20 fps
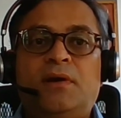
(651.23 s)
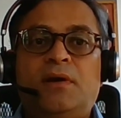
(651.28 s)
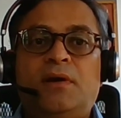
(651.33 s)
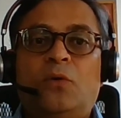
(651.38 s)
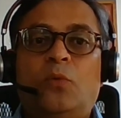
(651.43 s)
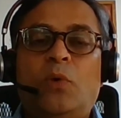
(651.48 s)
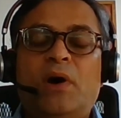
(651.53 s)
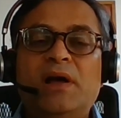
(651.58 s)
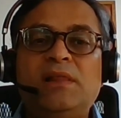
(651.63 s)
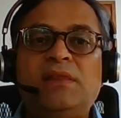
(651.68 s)

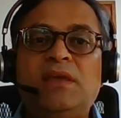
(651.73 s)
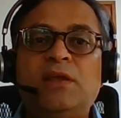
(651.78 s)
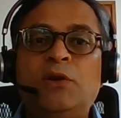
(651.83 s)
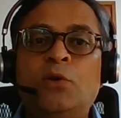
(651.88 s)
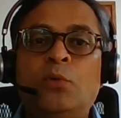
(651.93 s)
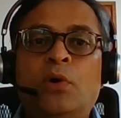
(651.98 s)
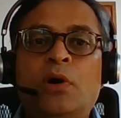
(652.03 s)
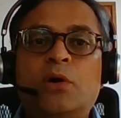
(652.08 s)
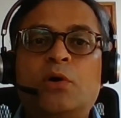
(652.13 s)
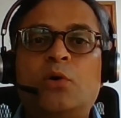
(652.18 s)
While the
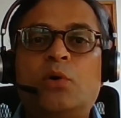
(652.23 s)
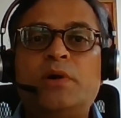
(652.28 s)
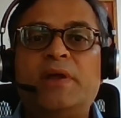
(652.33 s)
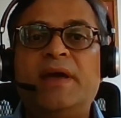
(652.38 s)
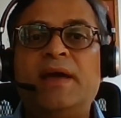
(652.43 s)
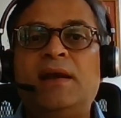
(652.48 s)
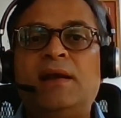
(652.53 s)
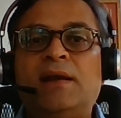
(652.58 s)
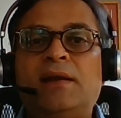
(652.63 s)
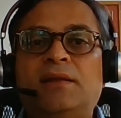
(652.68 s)
lower court
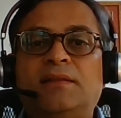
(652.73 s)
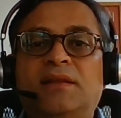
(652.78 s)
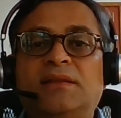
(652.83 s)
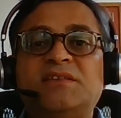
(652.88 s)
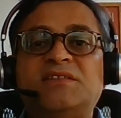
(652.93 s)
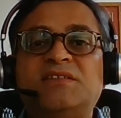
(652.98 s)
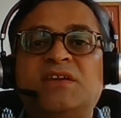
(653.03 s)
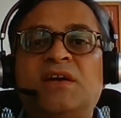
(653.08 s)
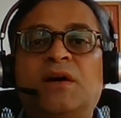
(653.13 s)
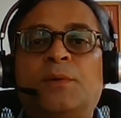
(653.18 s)
held that
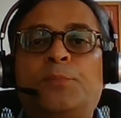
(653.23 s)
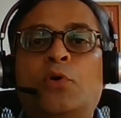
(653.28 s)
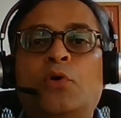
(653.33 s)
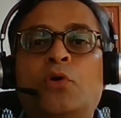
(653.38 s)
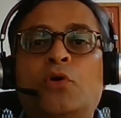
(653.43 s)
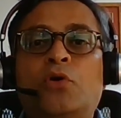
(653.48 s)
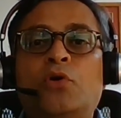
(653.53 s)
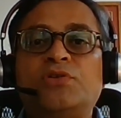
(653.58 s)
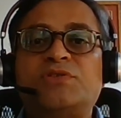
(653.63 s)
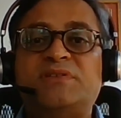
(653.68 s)
the Singapore
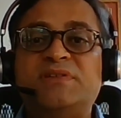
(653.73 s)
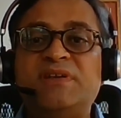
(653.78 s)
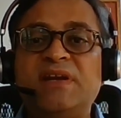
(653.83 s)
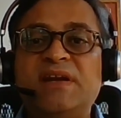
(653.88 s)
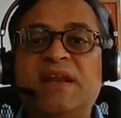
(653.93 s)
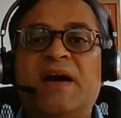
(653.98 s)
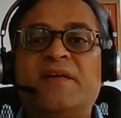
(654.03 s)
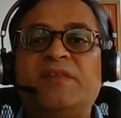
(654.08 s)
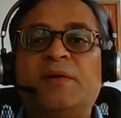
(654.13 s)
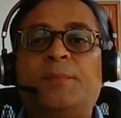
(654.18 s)
courts
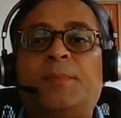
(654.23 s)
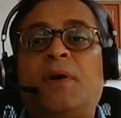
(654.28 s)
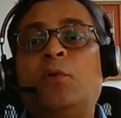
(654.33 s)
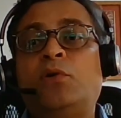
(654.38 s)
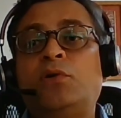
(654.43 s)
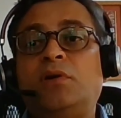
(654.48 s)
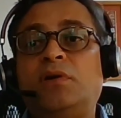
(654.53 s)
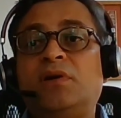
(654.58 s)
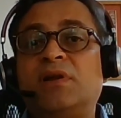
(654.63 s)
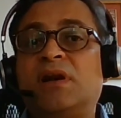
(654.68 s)
did have the
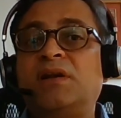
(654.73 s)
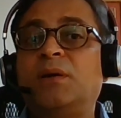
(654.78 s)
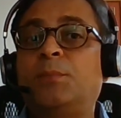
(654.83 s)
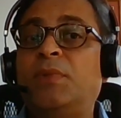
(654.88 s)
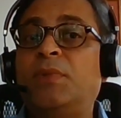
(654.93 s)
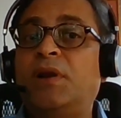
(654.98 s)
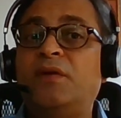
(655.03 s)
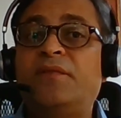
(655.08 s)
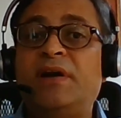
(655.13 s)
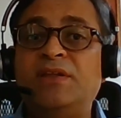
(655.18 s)
power to grant a
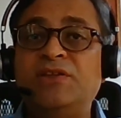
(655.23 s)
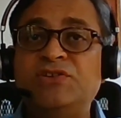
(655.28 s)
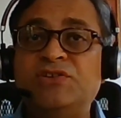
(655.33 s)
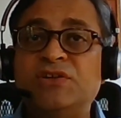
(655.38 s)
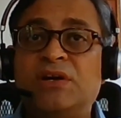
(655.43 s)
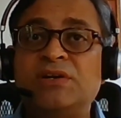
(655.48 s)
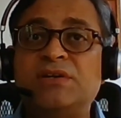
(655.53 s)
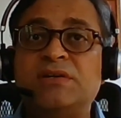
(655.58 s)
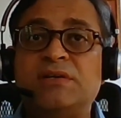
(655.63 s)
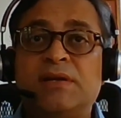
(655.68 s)
Mareva
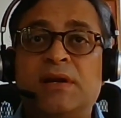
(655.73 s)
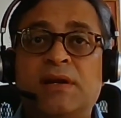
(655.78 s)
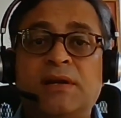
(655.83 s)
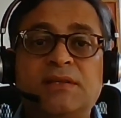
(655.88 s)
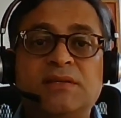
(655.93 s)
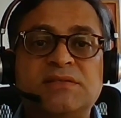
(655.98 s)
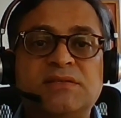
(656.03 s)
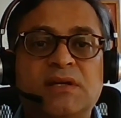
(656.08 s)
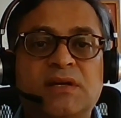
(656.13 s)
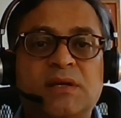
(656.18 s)
injunction
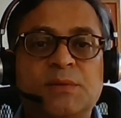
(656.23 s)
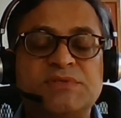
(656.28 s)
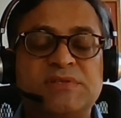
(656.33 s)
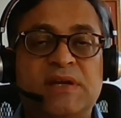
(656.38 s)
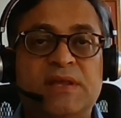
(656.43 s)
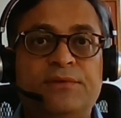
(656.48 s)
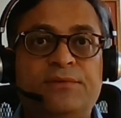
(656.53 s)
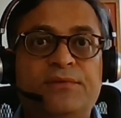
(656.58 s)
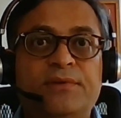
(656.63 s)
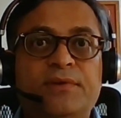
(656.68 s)
under the
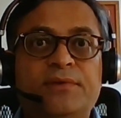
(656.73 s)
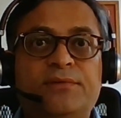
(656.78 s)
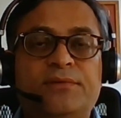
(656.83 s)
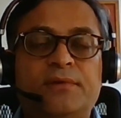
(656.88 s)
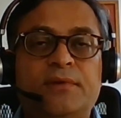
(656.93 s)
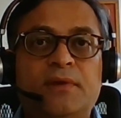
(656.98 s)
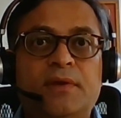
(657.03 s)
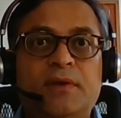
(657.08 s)
circumstances,